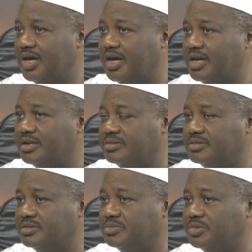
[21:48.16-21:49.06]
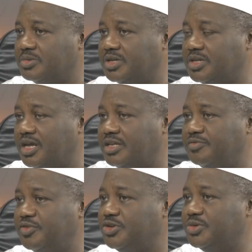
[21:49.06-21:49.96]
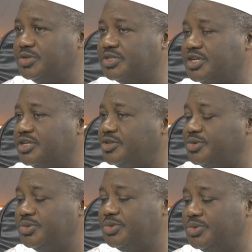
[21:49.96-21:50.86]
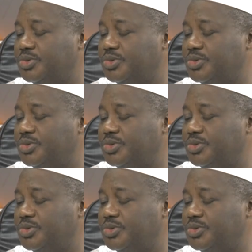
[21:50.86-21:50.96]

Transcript: and individuals can do